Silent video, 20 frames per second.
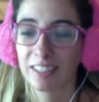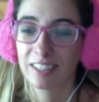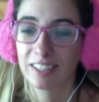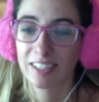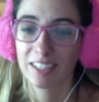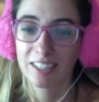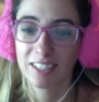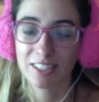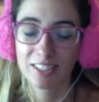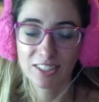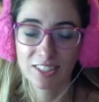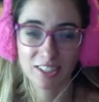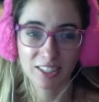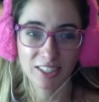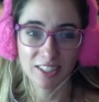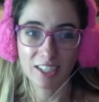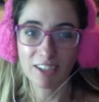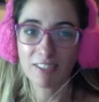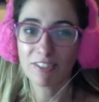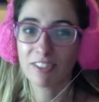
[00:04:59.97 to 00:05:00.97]
she should
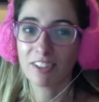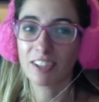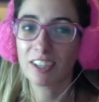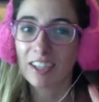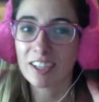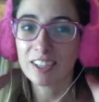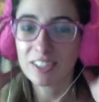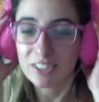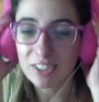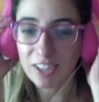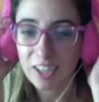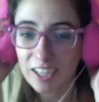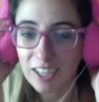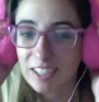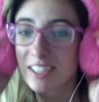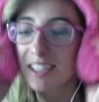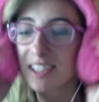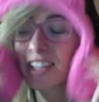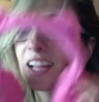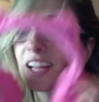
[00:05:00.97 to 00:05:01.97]
definitely try
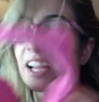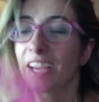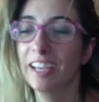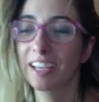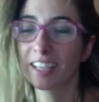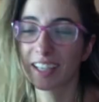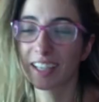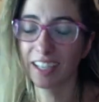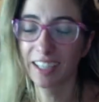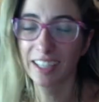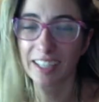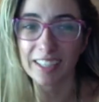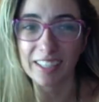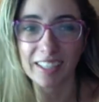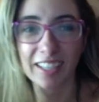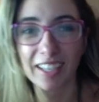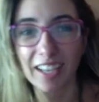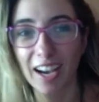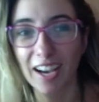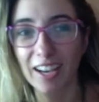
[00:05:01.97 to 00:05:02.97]
to like I
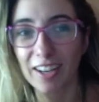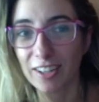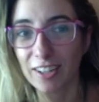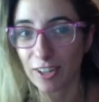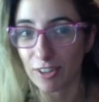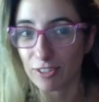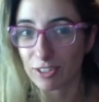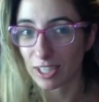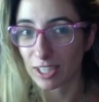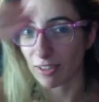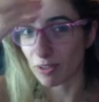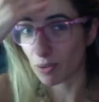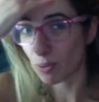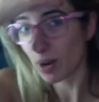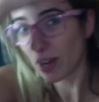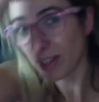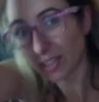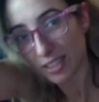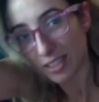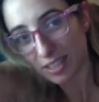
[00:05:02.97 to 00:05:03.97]
don't know if she ever
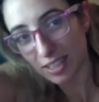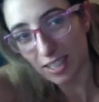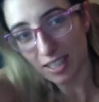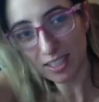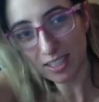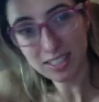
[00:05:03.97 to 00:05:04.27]
watches this,